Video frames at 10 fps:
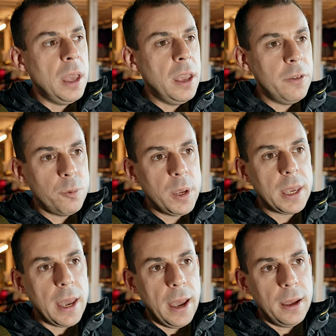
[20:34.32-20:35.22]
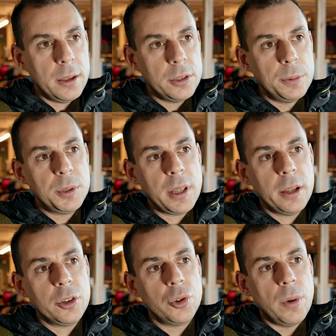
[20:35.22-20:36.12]
If we get
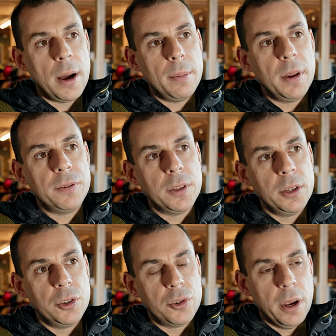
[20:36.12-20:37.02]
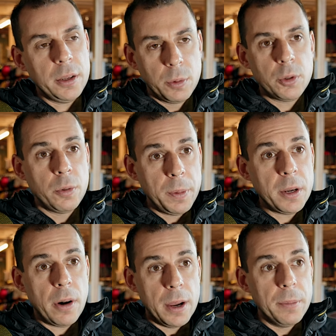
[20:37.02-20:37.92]
substantial uplift in interest, which would be
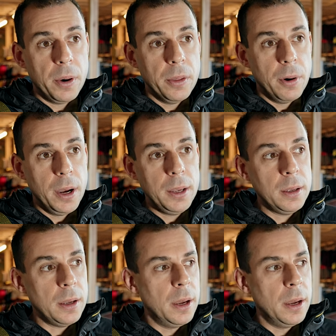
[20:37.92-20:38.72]
great, by the way,